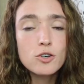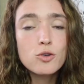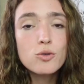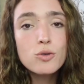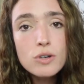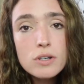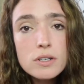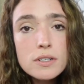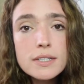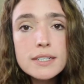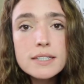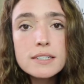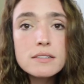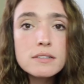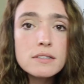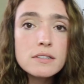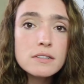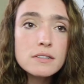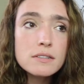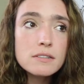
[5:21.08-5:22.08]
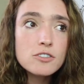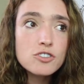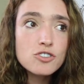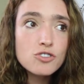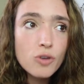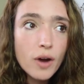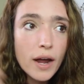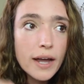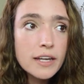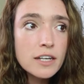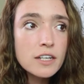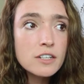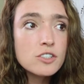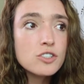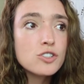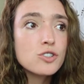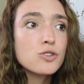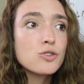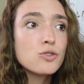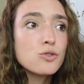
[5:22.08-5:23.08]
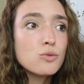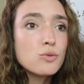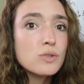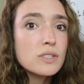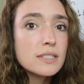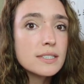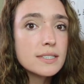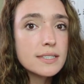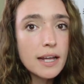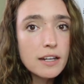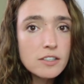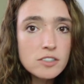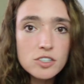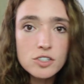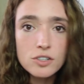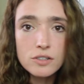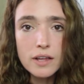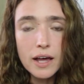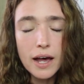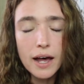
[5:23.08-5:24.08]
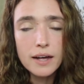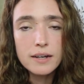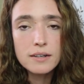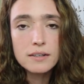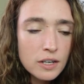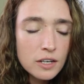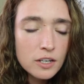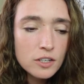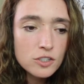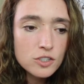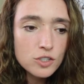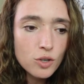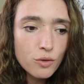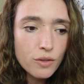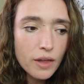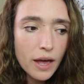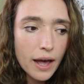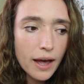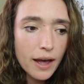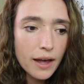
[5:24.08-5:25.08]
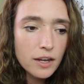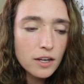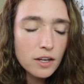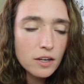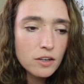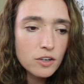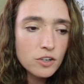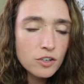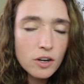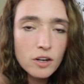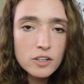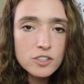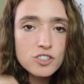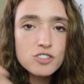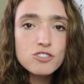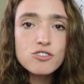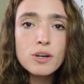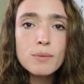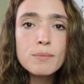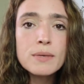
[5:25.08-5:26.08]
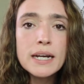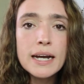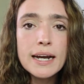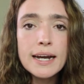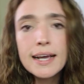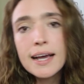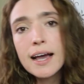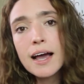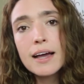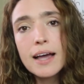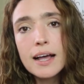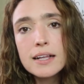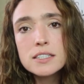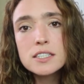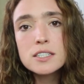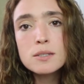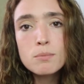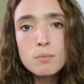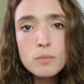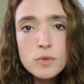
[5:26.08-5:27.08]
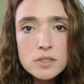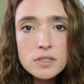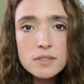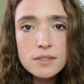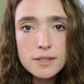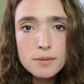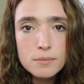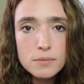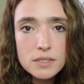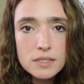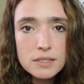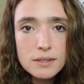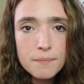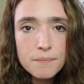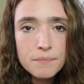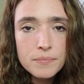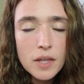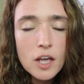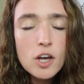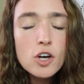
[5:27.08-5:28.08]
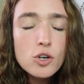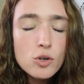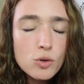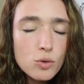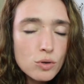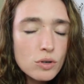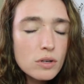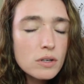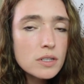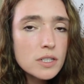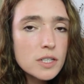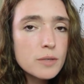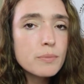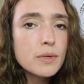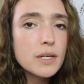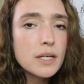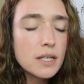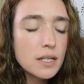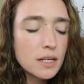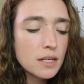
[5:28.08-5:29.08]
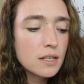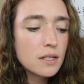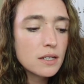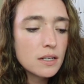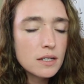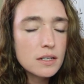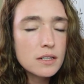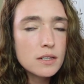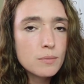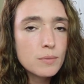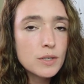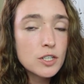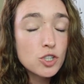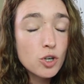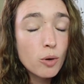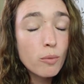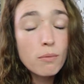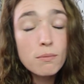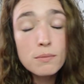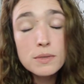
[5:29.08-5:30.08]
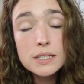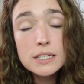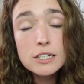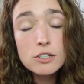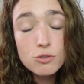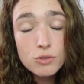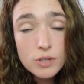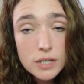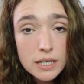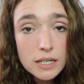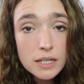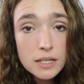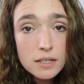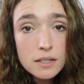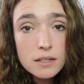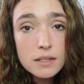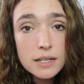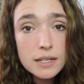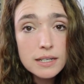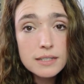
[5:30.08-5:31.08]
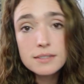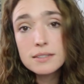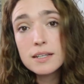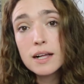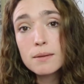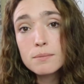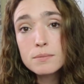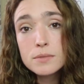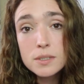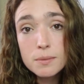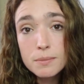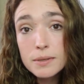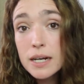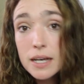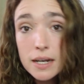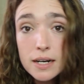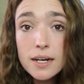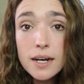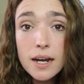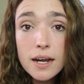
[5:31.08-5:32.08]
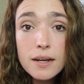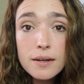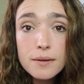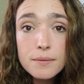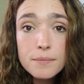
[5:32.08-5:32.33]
Google is trying to censor that so that you're not discriminating against Muslims. Google lebih coba melindungi Islam sebenarnya.